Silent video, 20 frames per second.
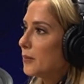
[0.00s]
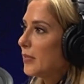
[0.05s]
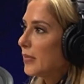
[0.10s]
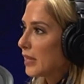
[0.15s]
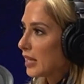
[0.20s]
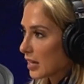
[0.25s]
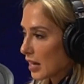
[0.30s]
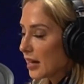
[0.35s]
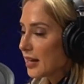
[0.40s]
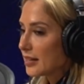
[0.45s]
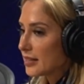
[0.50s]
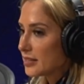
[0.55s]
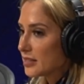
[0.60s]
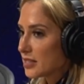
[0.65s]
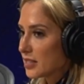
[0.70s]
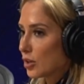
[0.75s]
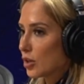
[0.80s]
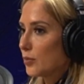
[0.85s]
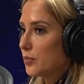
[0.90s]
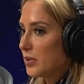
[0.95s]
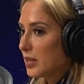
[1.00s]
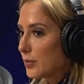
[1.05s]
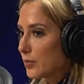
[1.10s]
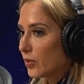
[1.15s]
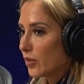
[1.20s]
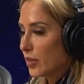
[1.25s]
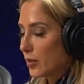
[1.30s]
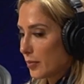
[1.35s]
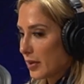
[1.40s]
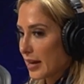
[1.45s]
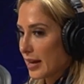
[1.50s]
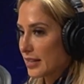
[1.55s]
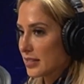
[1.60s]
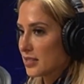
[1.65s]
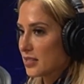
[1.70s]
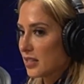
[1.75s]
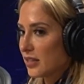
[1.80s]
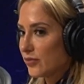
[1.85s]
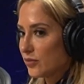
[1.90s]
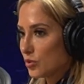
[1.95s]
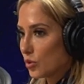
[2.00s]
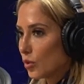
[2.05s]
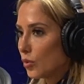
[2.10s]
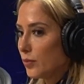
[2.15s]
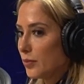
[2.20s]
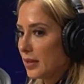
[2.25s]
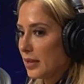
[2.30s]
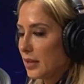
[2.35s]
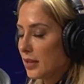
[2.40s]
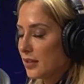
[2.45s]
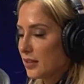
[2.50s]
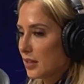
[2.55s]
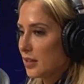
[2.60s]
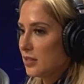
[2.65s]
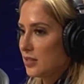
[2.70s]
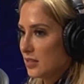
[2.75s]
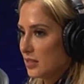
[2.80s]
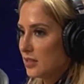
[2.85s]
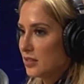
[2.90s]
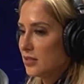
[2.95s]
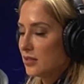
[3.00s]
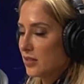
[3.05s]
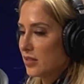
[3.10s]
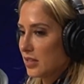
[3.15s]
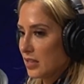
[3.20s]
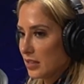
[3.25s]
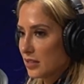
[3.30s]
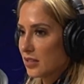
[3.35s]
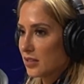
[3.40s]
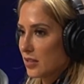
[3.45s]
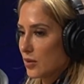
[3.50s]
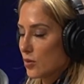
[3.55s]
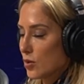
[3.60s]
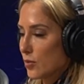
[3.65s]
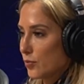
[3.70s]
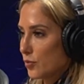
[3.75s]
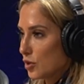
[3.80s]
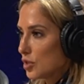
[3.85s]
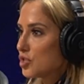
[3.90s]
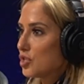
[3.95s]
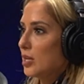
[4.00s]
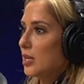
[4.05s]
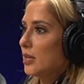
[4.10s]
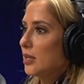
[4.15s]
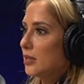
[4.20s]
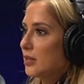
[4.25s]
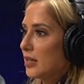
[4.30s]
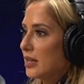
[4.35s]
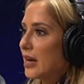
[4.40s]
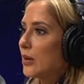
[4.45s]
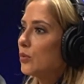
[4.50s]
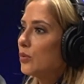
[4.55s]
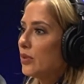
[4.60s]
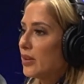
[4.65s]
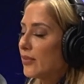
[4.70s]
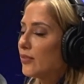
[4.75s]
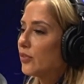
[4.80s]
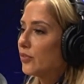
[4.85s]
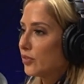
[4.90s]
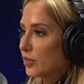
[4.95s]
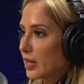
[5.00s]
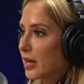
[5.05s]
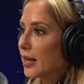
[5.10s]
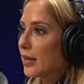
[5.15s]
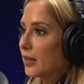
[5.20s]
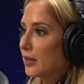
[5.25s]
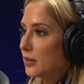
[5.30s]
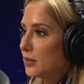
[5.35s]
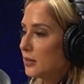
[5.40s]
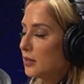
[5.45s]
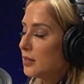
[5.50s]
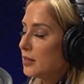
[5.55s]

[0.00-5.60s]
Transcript: because there are people in the past that have told me they didn't think that they were appreciated, and I will never forget it,